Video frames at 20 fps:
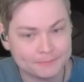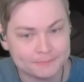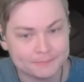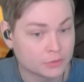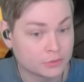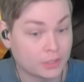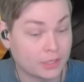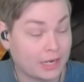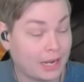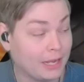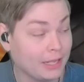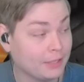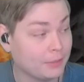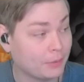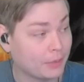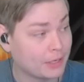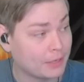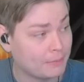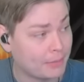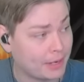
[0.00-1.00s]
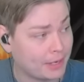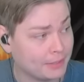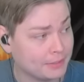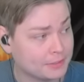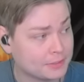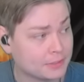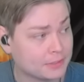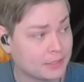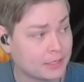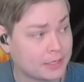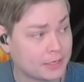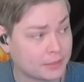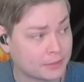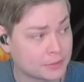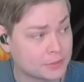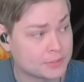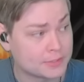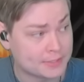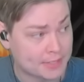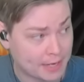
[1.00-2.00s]
So I'd highly recommend, like,
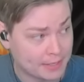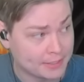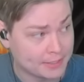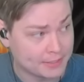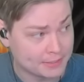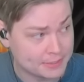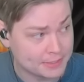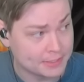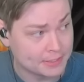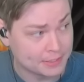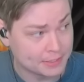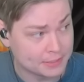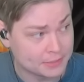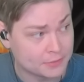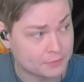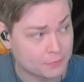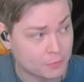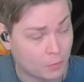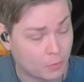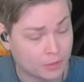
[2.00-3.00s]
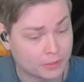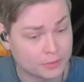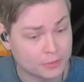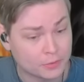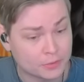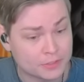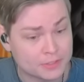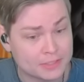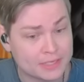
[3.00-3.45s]
sending TDs if you want to do this.